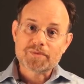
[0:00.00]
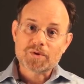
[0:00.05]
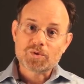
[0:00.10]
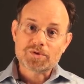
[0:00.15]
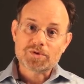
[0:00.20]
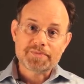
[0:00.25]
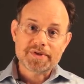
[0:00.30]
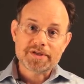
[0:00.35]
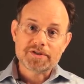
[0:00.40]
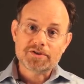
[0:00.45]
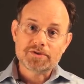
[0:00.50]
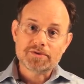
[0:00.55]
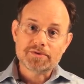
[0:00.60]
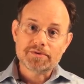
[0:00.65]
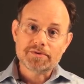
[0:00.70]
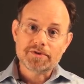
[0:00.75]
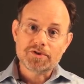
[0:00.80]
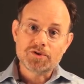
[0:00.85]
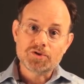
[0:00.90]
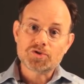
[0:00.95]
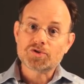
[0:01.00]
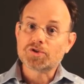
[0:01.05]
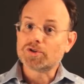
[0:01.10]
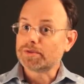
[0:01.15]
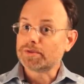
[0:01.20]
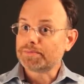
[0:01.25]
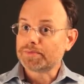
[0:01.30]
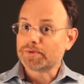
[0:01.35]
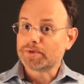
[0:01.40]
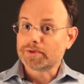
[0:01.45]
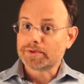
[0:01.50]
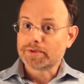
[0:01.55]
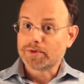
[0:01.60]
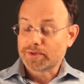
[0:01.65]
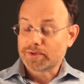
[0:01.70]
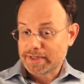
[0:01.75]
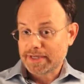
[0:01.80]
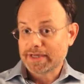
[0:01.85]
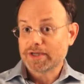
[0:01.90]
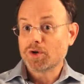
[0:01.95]
was meant to usurp
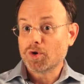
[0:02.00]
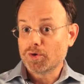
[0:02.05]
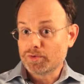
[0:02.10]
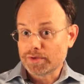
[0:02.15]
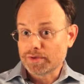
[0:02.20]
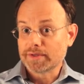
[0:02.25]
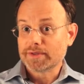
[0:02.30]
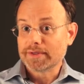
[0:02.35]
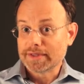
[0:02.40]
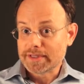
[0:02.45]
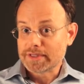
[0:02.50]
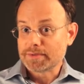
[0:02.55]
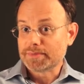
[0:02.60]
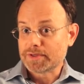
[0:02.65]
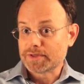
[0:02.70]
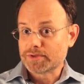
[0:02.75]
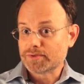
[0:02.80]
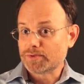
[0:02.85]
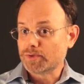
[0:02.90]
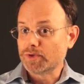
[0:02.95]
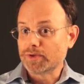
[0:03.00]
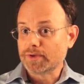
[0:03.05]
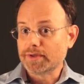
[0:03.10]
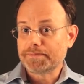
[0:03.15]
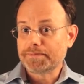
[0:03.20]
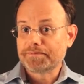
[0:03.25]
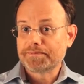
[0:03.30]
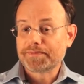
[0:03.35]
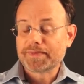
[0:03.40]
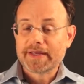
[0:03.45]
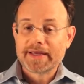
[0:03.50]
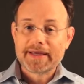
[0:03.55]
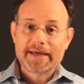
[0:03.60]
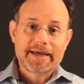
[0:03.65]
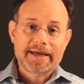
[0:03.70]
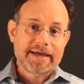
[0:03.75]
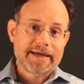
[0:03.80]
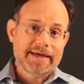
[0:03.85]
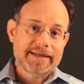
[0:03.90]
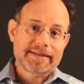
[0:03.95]
or take over Elizabeth's rule.
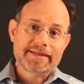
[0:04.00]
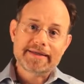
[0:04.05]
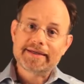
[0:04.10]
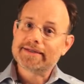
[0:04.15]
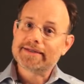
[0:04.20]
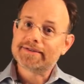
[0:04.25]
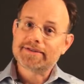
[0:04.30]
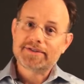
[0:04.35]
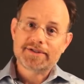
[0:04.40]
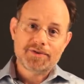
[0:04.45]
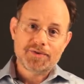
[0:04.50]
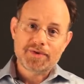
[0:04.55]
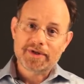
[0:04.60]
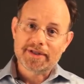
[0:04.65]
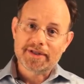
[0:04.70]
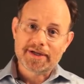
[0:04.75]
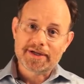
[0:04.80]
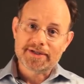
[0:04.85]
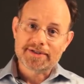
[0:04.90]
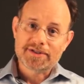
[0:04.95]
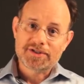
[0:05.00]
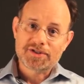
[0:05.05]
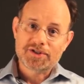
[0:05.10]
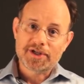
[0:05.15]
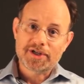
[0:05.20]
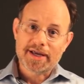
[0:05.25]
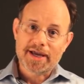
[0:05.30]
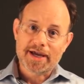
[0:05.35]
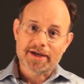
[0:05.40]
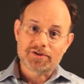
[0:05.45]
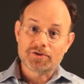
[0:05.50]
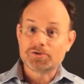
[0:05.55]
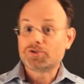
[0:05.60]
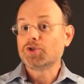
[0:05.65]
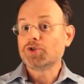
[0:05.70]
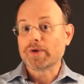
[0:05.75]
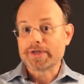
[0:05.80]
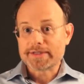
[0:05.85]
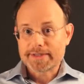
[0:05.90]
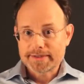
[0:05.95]
And then she realized she had no
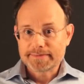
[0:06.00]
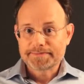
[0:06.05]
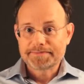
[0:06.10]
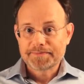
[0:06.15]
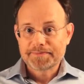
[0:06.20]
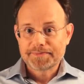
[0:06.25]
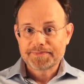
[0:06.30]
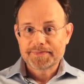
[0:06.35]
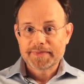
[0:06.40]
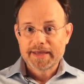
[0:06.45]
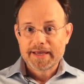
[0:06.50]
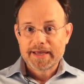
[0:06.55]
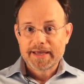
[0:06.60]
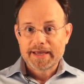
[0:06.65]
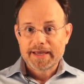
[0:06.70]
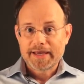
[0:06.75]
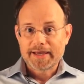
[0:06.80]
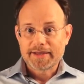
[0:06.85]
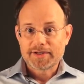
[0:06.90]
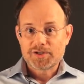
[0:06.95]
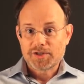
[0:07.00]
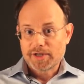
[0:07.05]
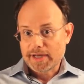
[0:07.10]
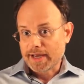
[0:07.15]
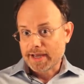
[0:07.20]
choice, and she